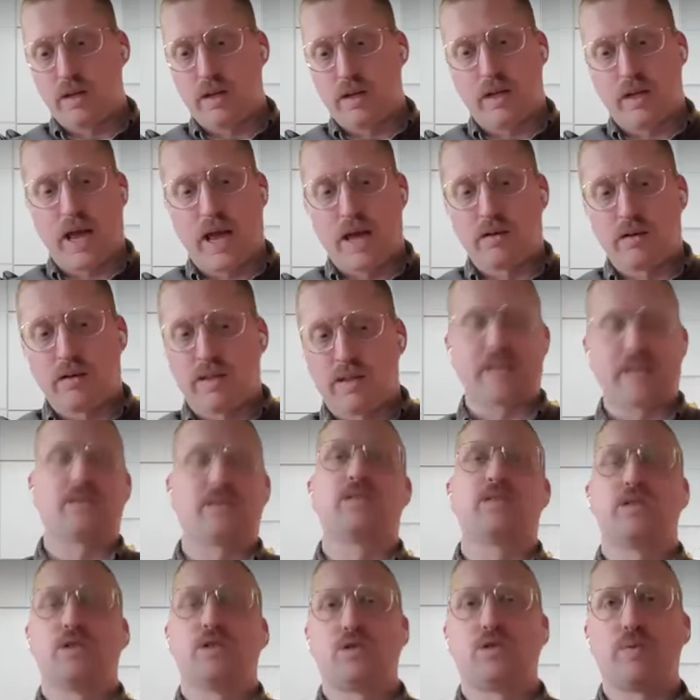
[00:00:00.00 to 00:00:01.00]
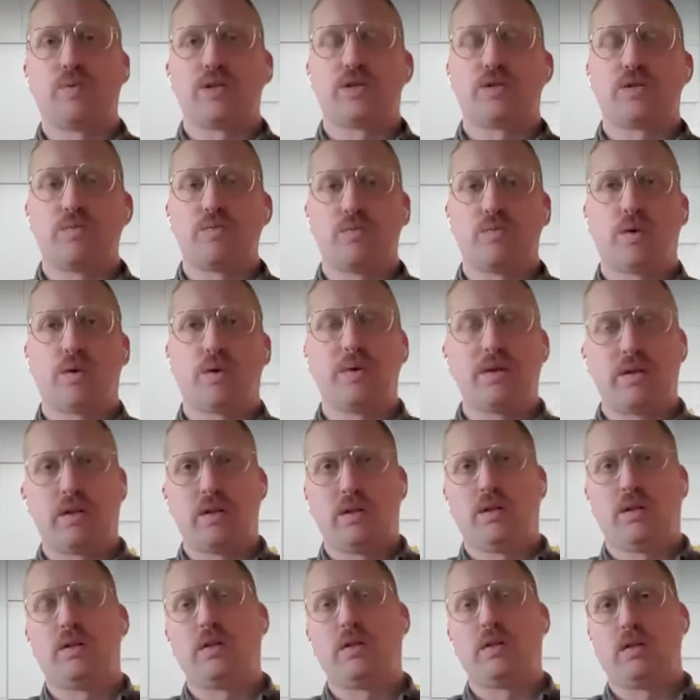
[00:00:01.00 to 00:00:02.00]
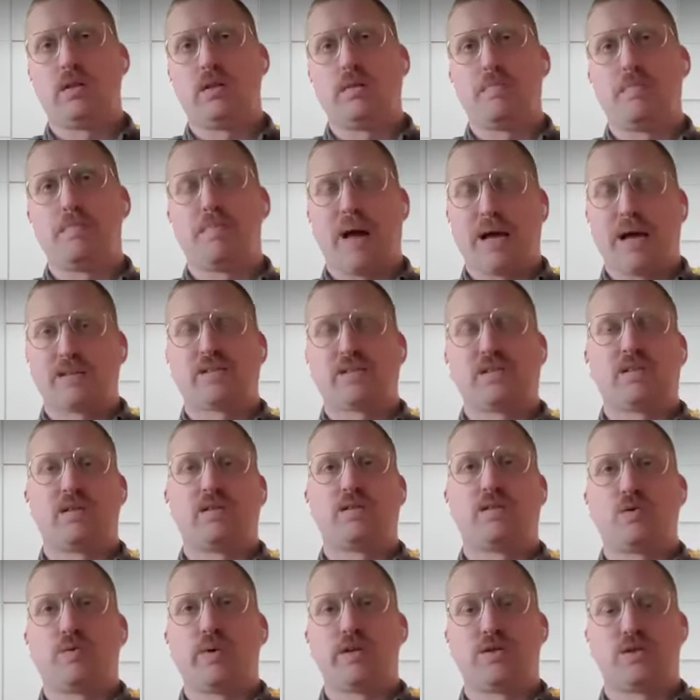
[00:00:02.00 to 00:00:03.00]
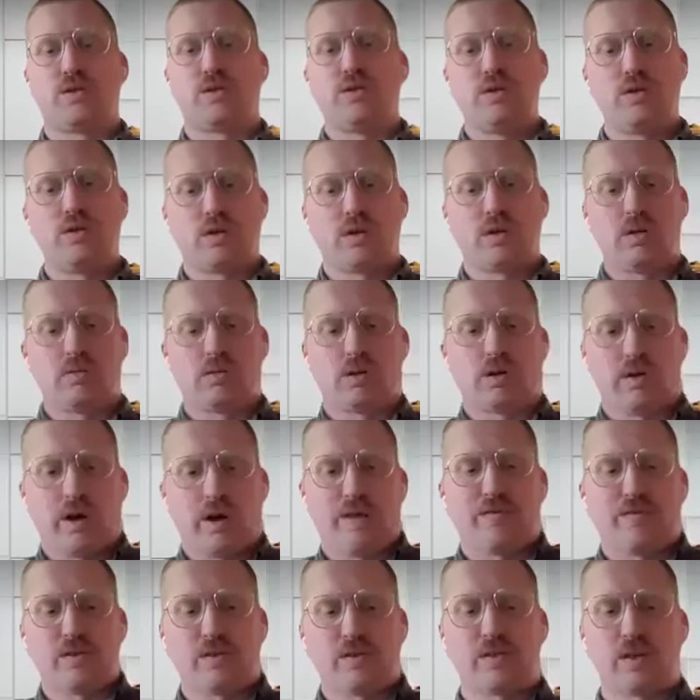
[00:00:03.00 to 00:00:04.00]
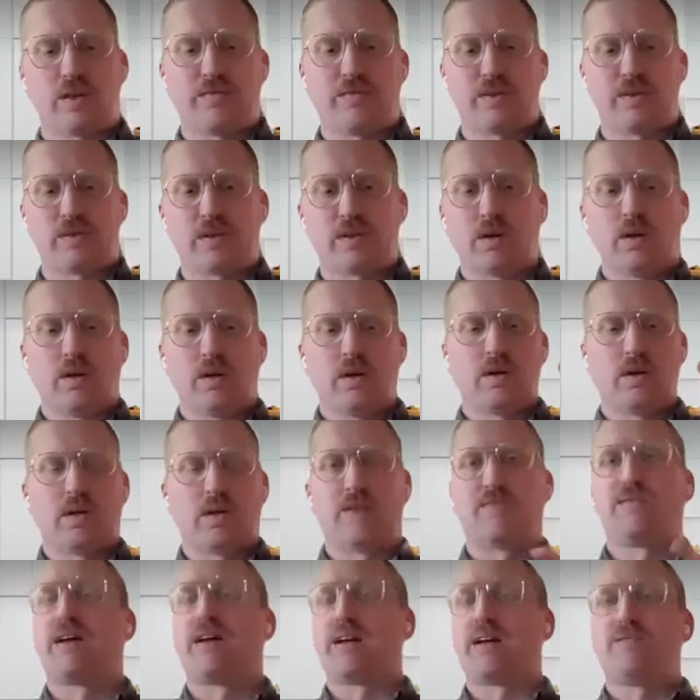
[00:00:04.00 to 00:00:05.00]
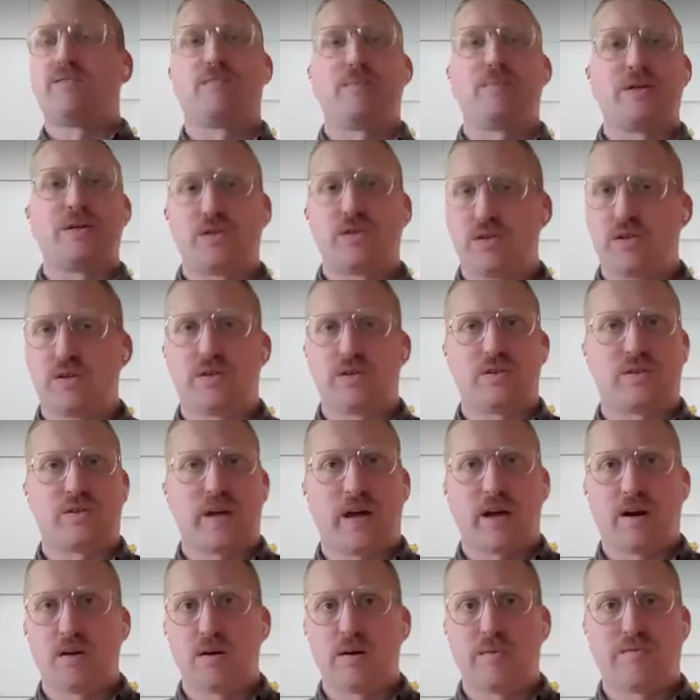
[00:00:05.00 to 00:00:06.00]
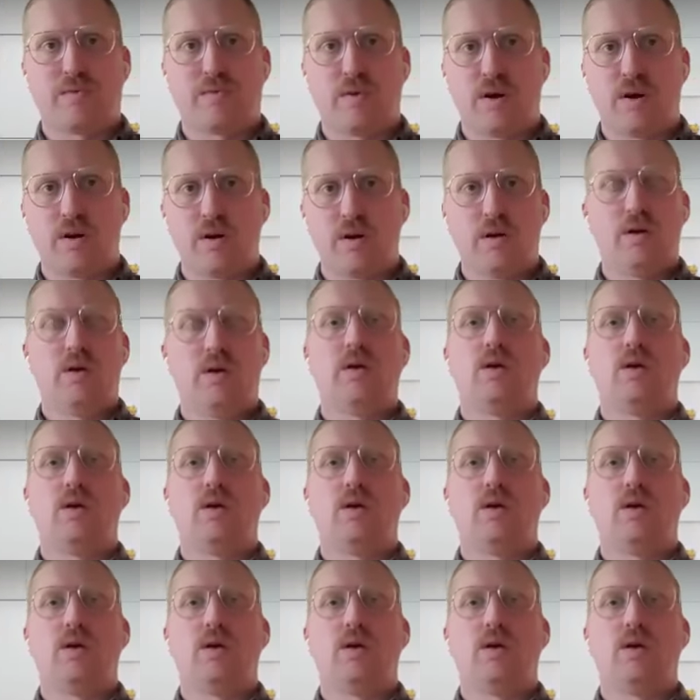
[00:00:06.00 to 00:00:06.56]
again, that's a situation where the best situation you can create for yourself is give that information to your designer up front.